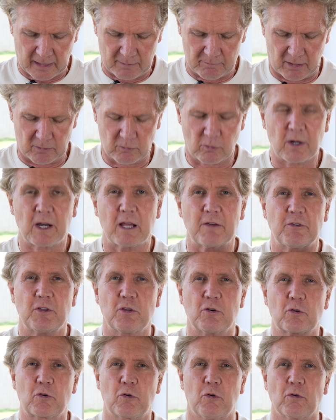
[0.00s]
But whatever
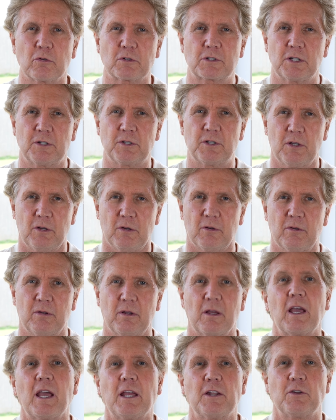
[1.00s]
you're called to do
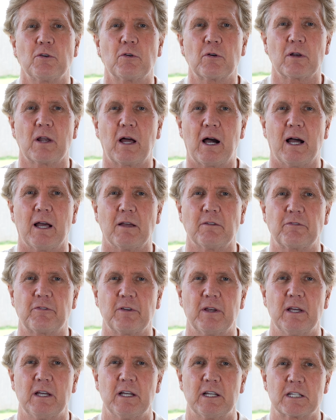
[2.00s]
in your life
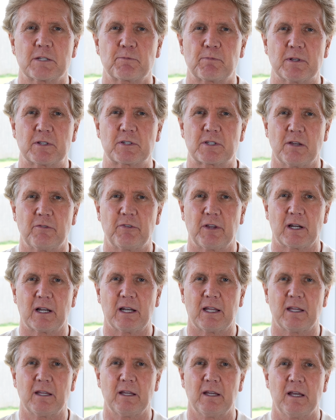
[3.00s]

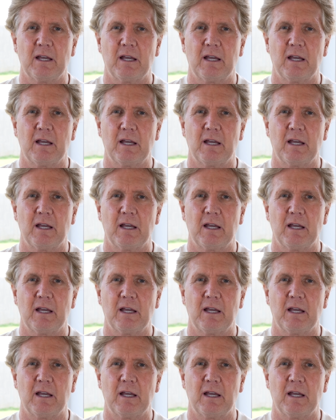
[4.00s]
specifically,